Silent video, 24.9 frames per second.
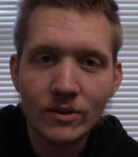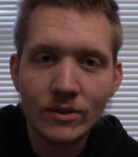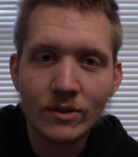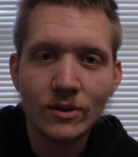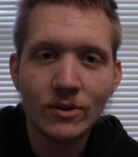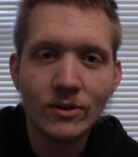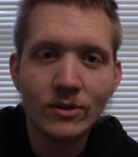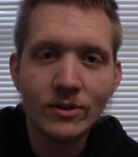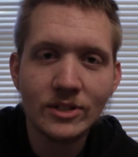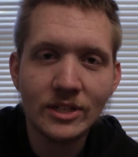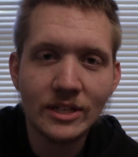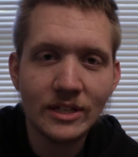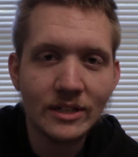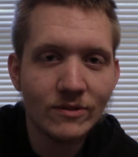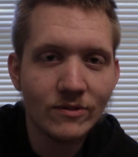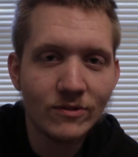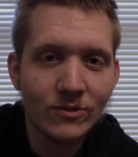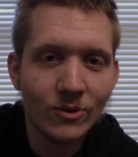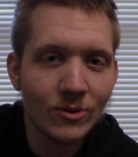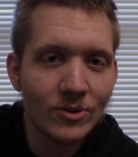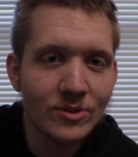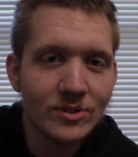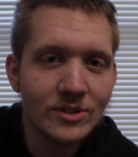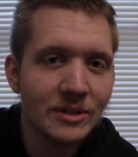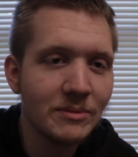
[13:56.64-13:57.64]

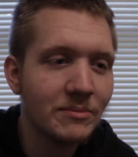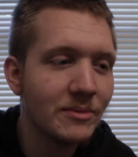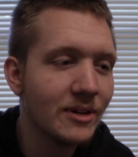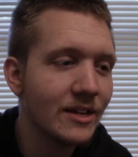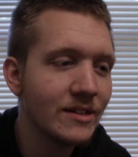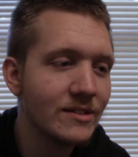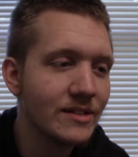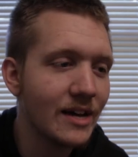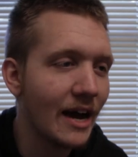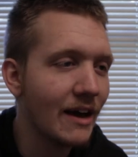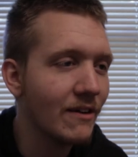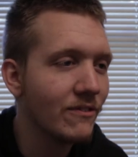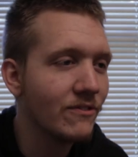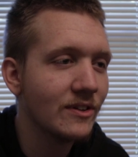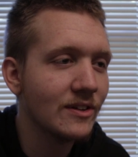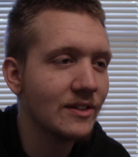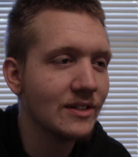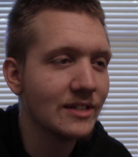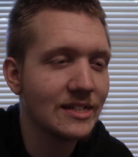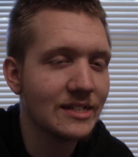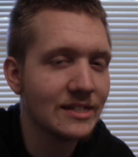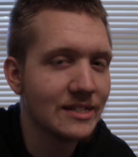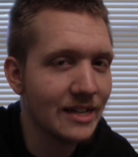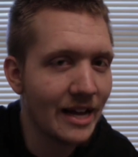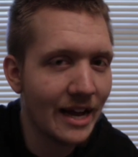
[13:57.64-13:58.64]
13-14 minutes. I feel
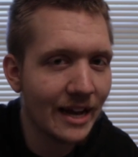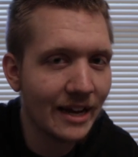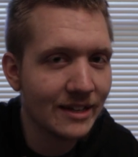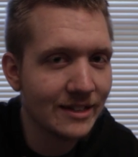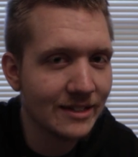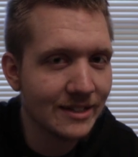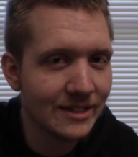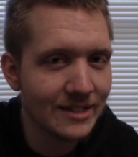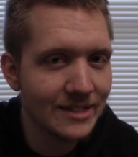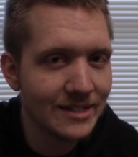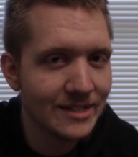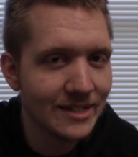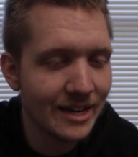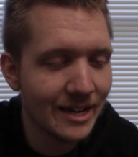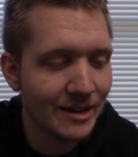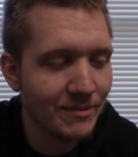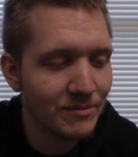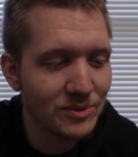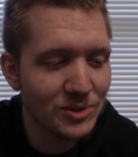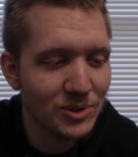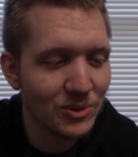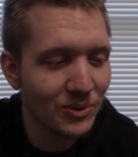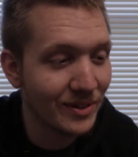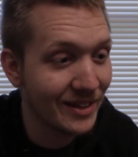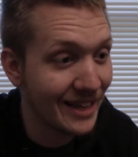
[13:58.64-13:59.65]
exactly the
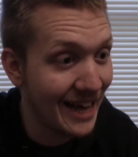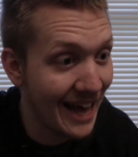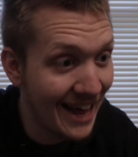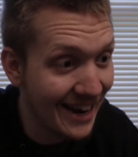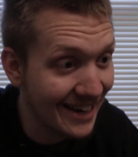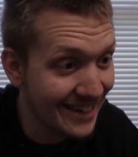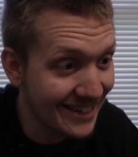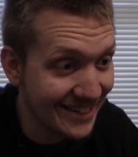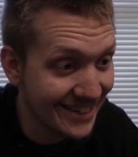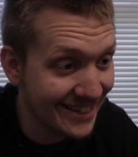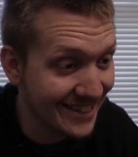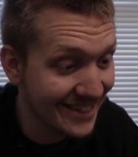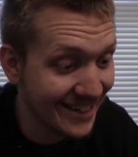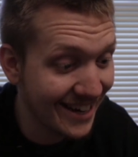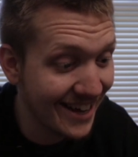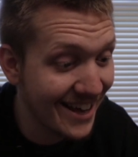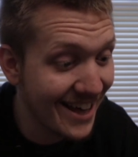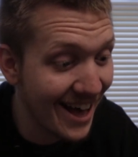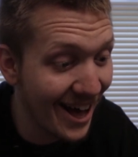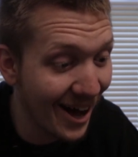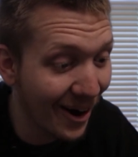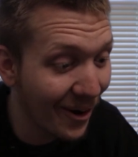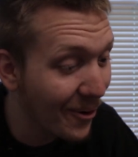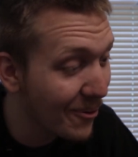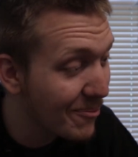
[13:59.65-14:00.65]
same, so that didn't
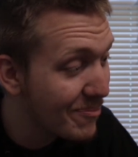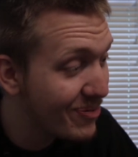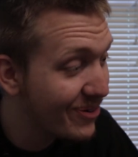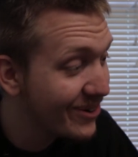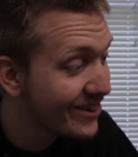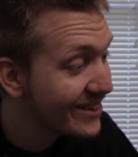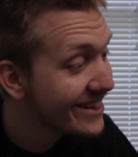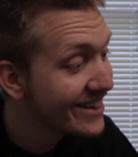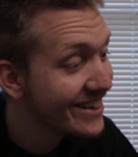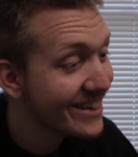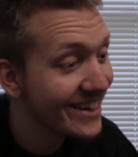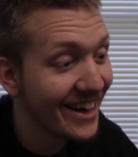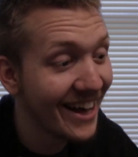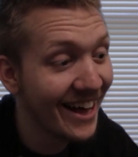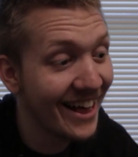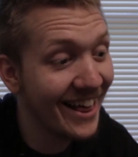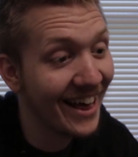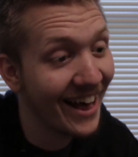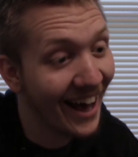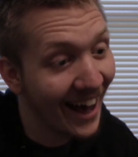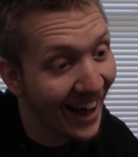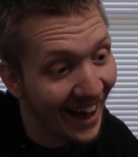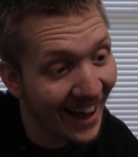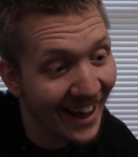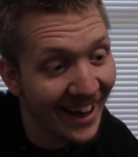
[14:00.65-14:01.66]
help.
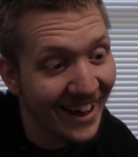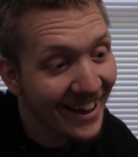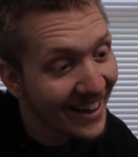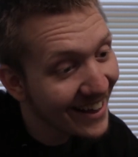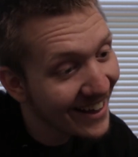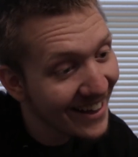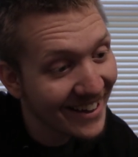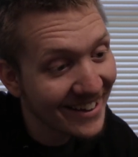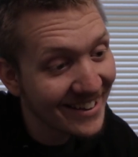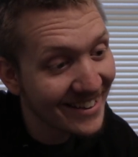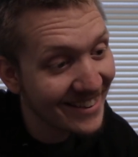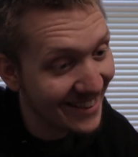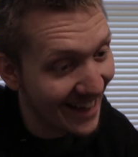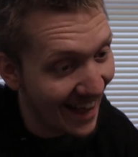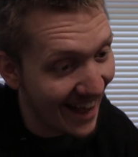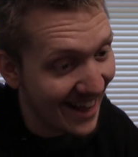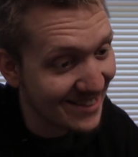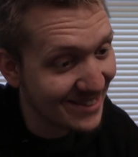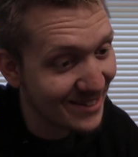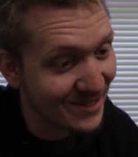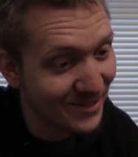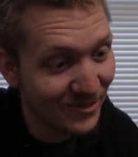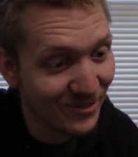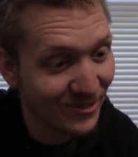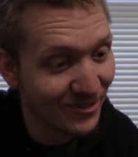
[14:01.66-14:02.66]

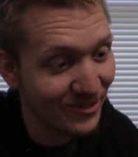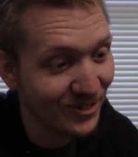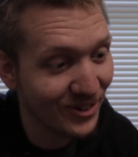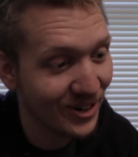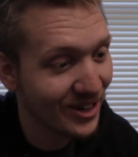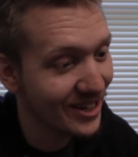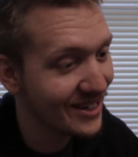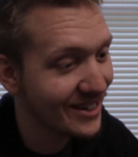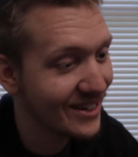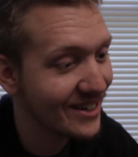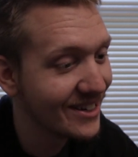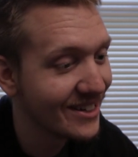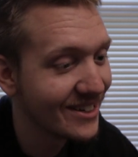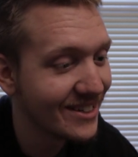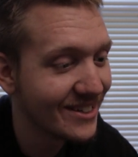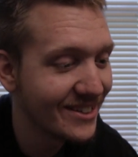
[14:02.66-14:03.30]
That's fun.